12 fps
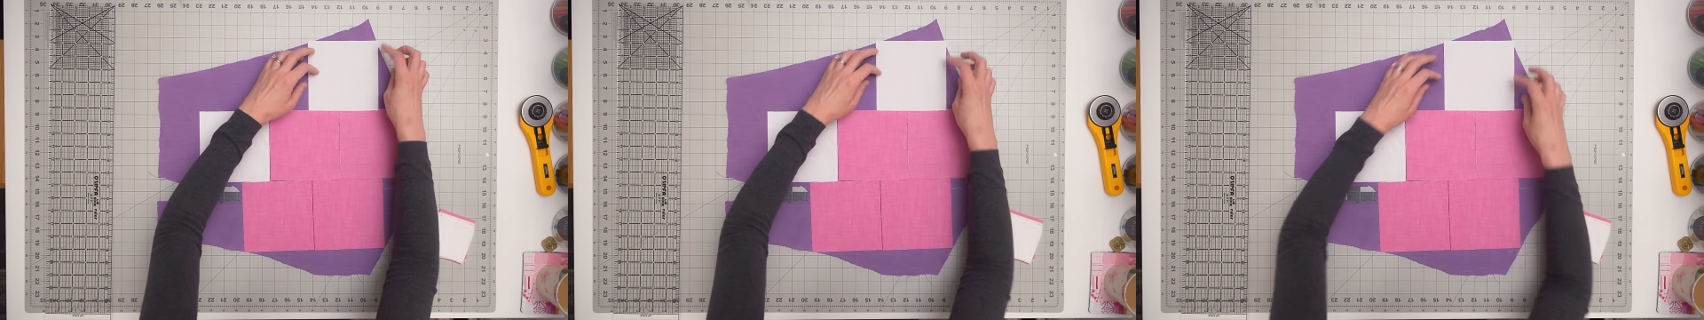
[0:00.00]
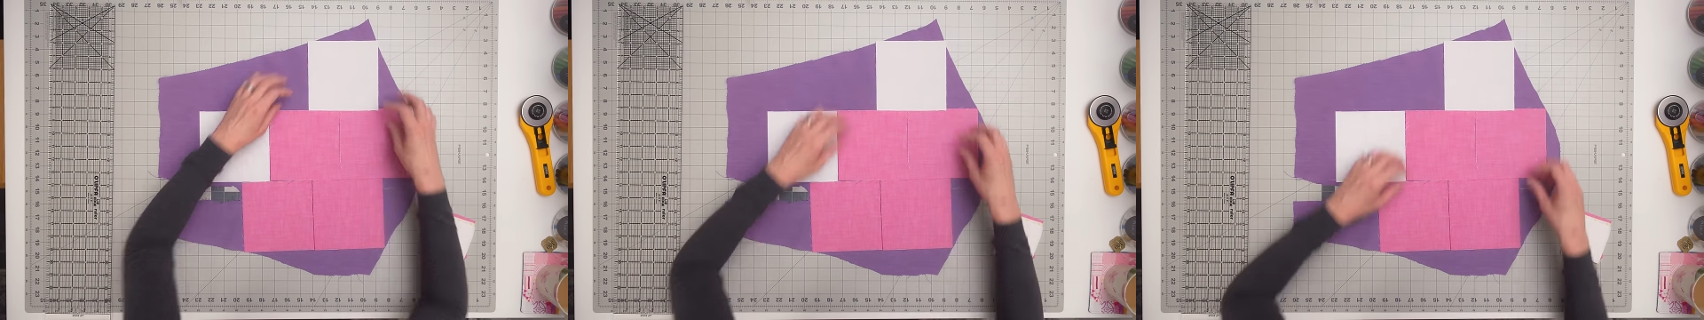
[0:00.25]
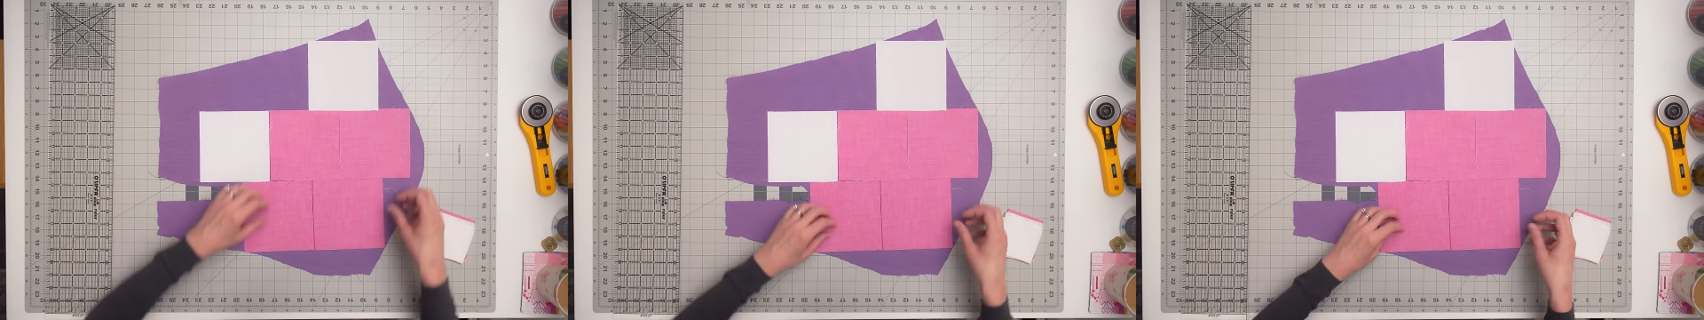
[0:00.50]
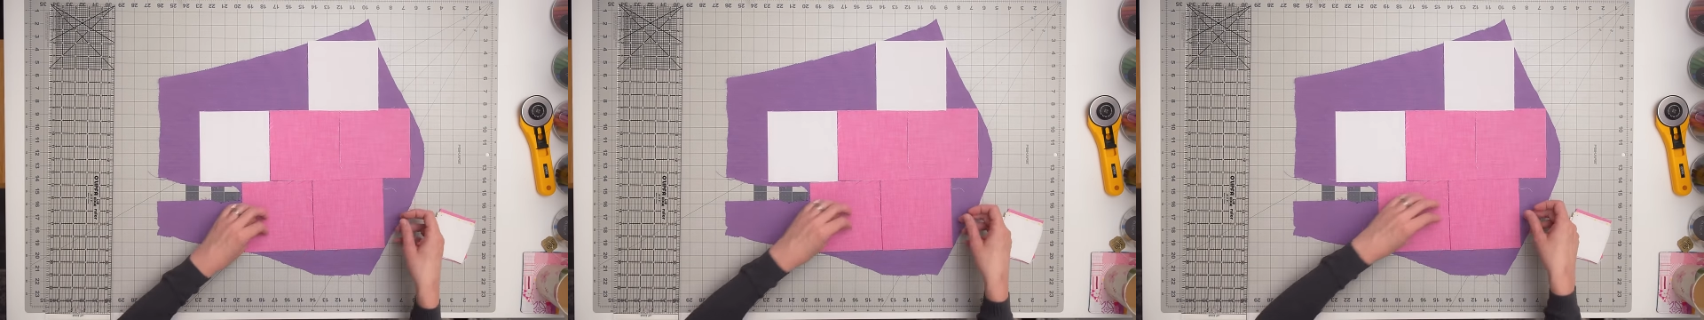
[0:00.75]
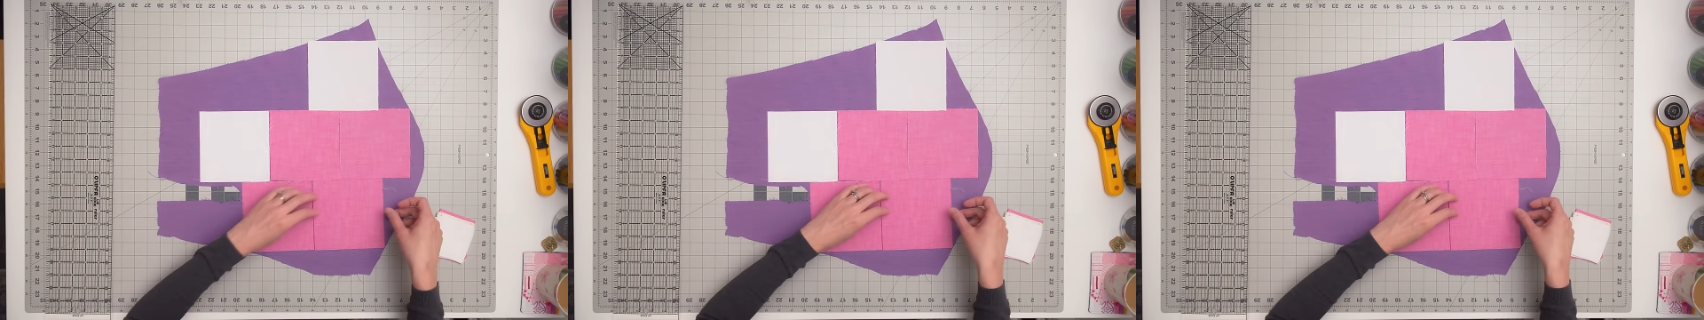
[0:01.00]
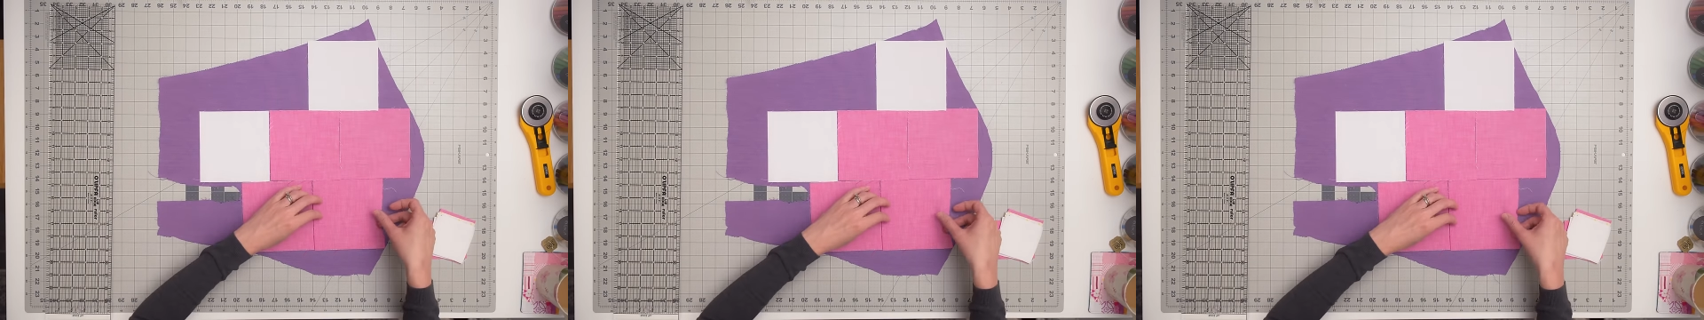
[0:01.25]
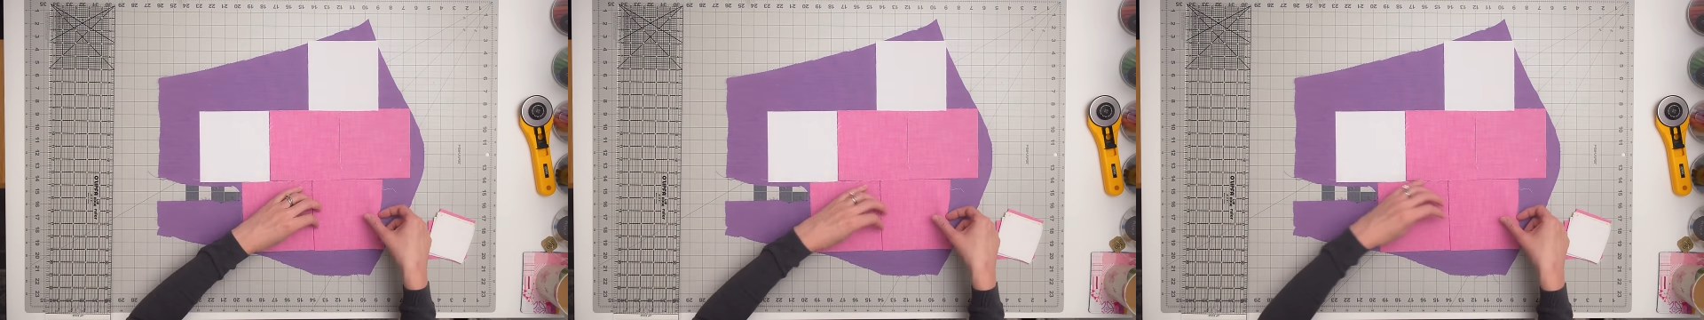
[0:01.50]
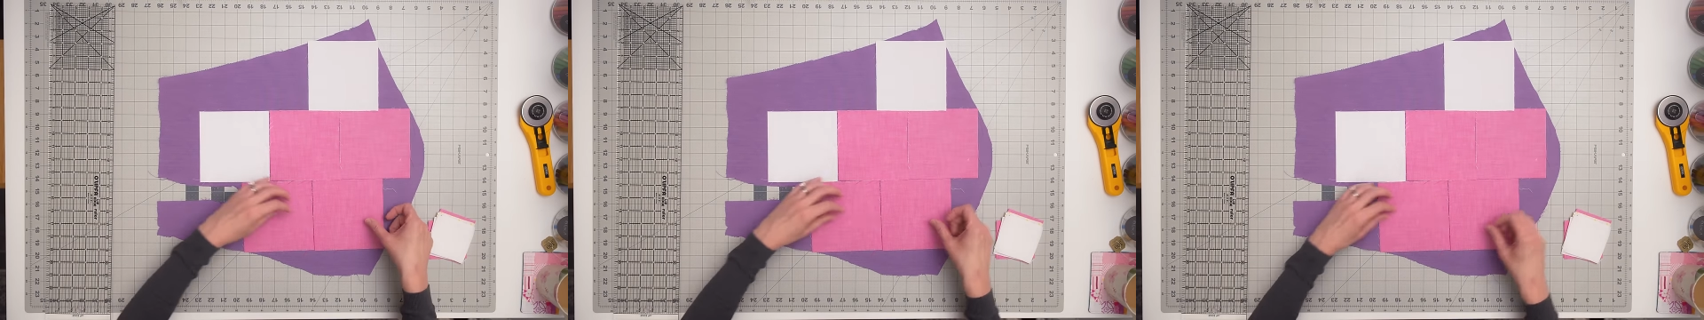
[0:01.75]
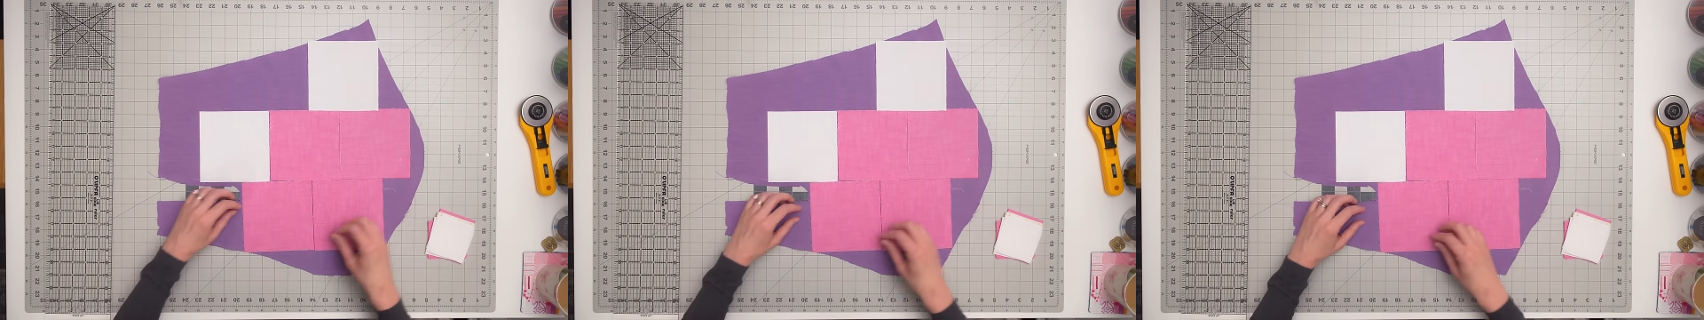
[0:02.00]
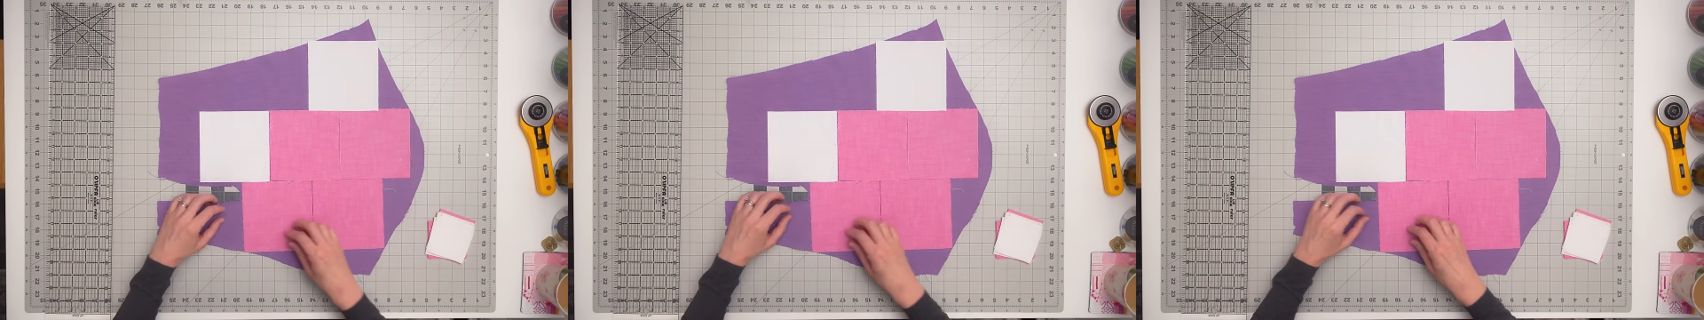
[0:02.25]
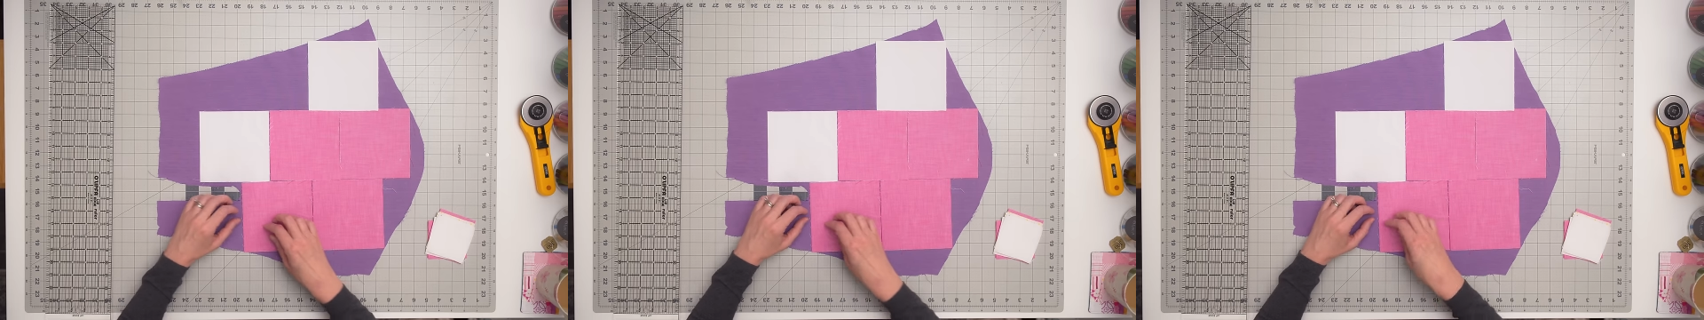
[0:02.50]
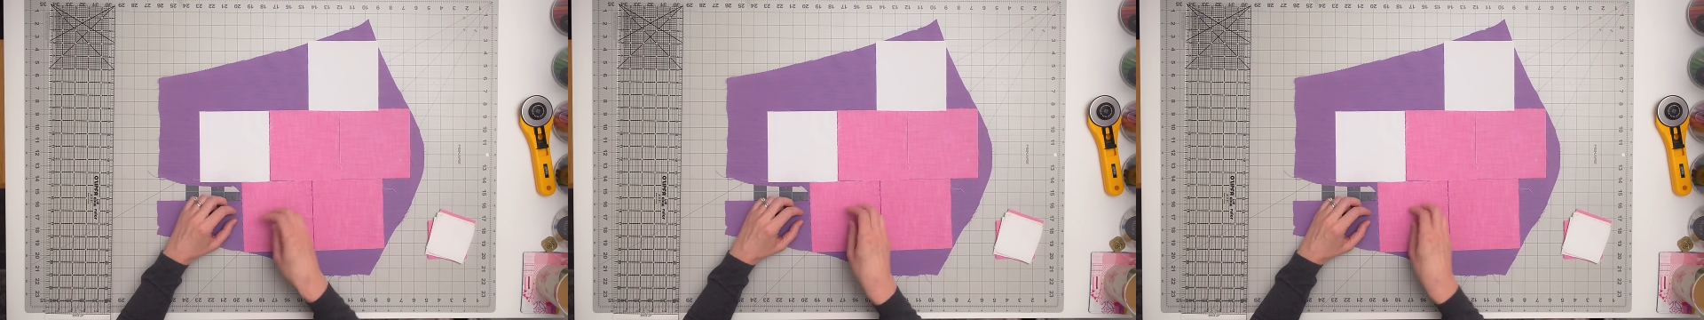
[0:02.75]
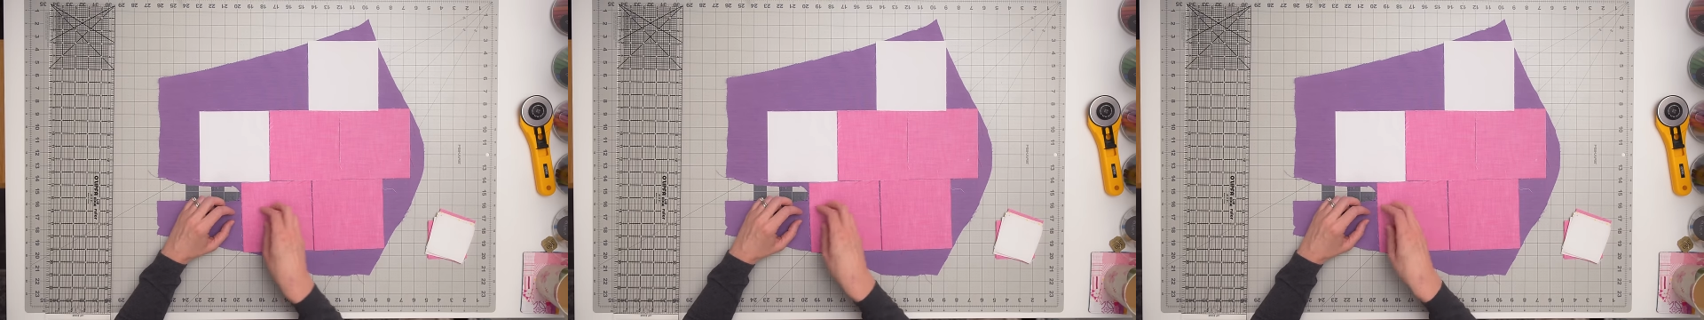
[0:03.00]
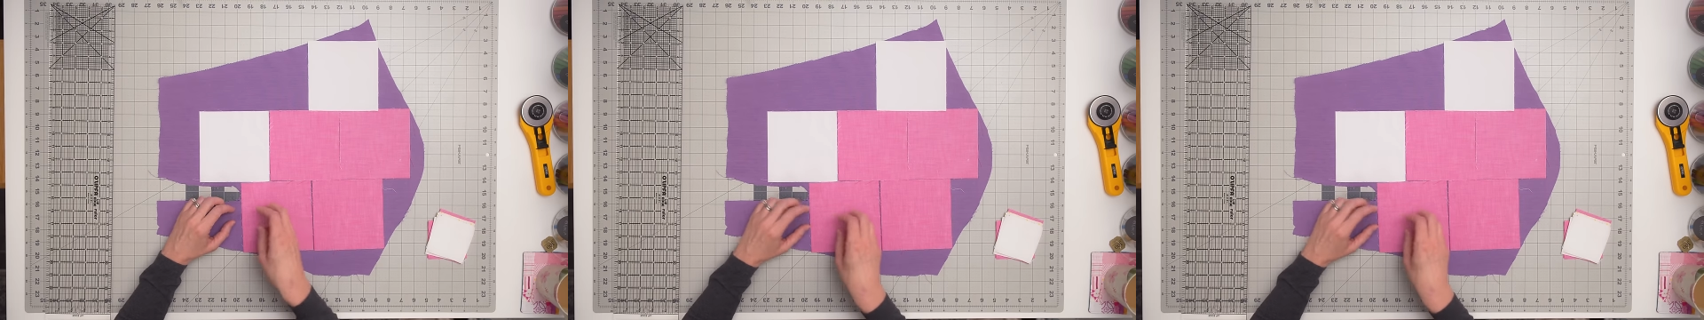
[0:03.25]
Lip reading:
(no speaker visible)